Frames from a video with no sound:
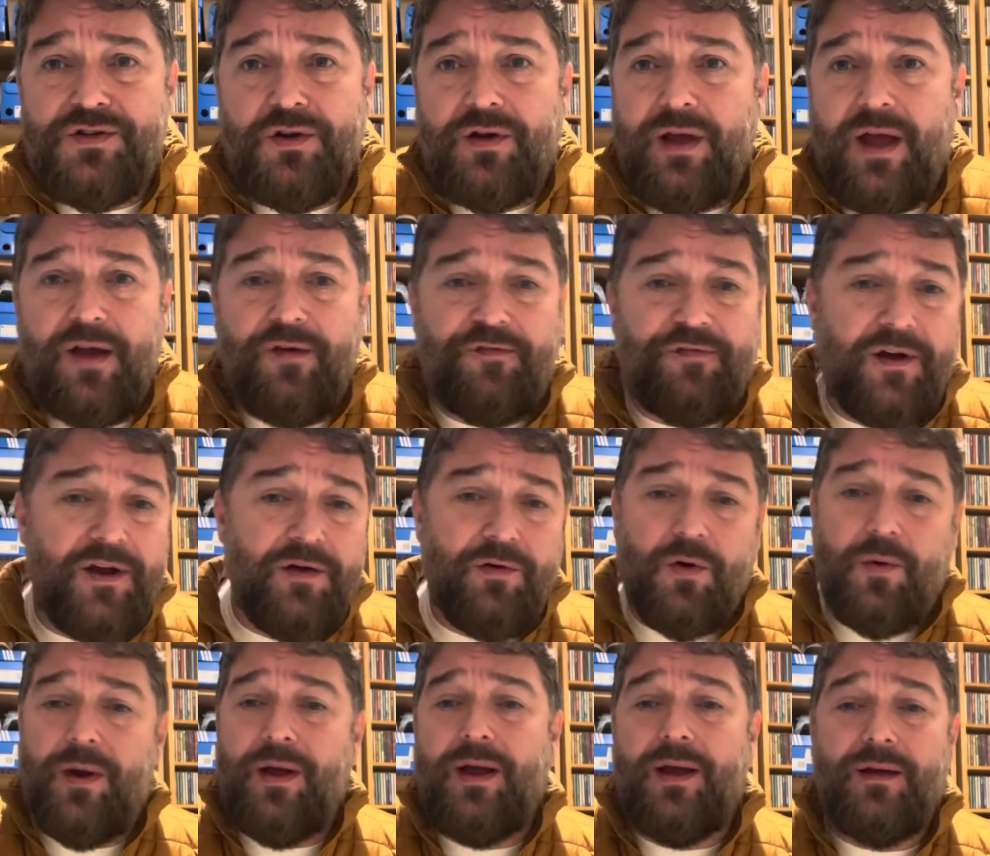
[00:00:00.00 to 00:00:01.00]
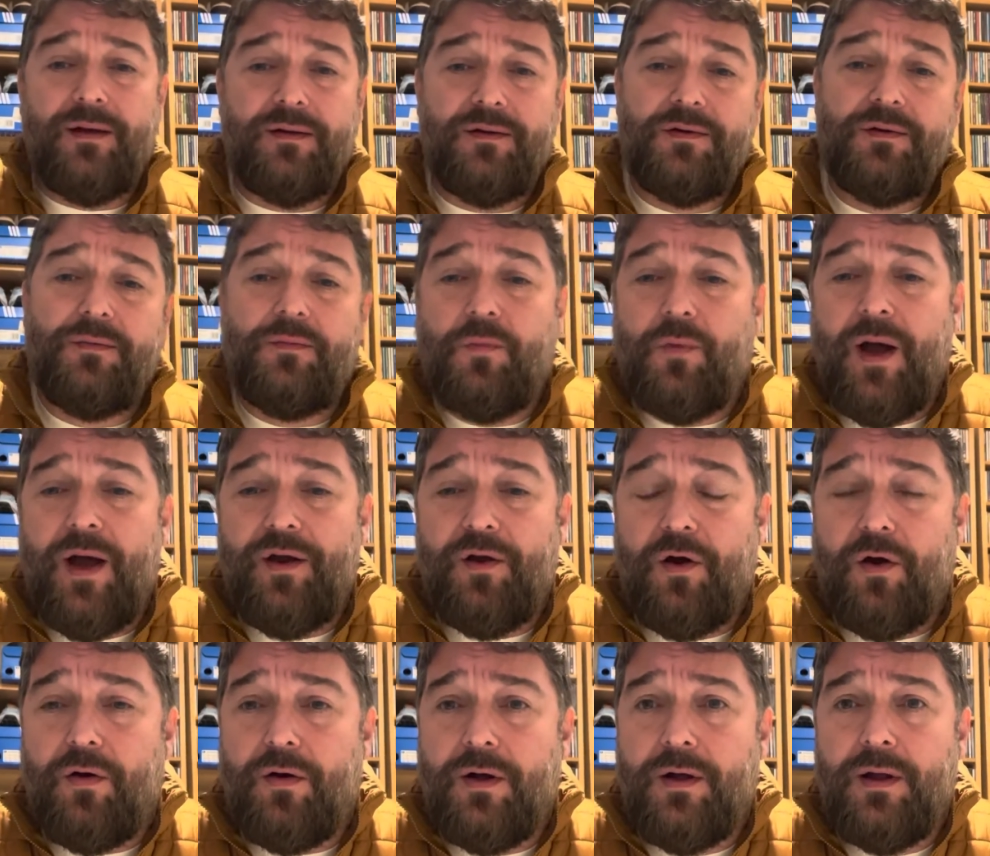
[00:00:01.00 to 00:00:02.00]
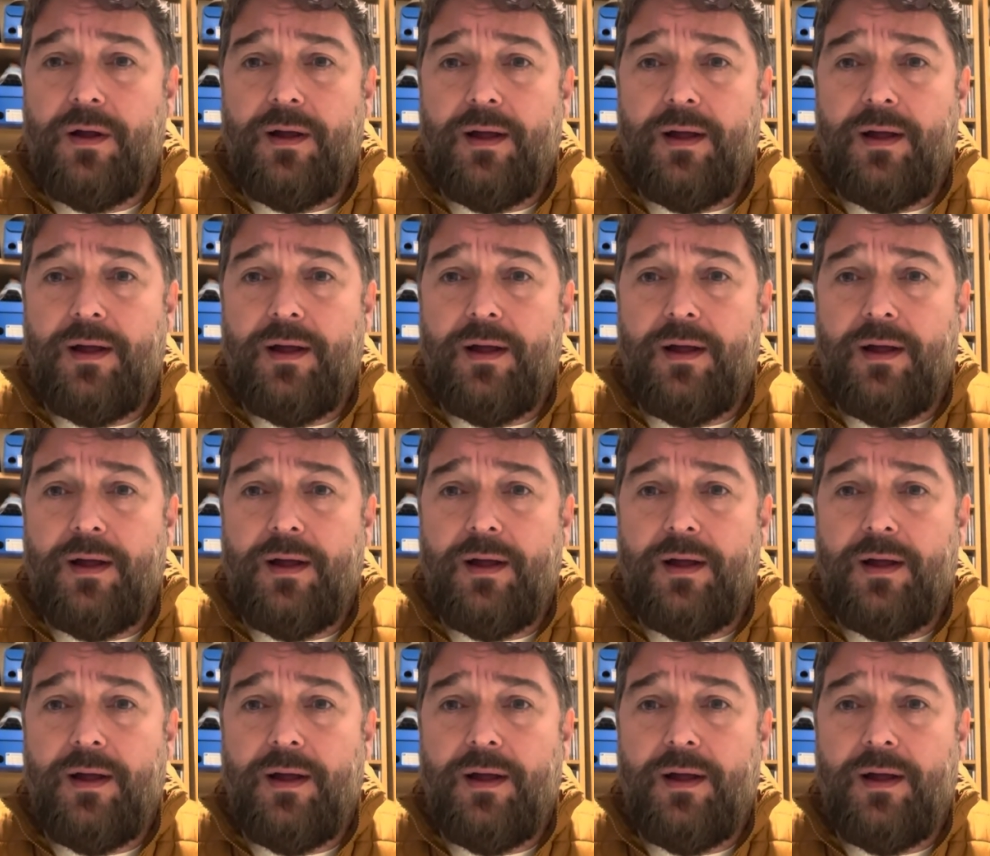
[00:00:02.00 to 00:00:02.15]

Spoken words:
So yeah, fire away. Why not?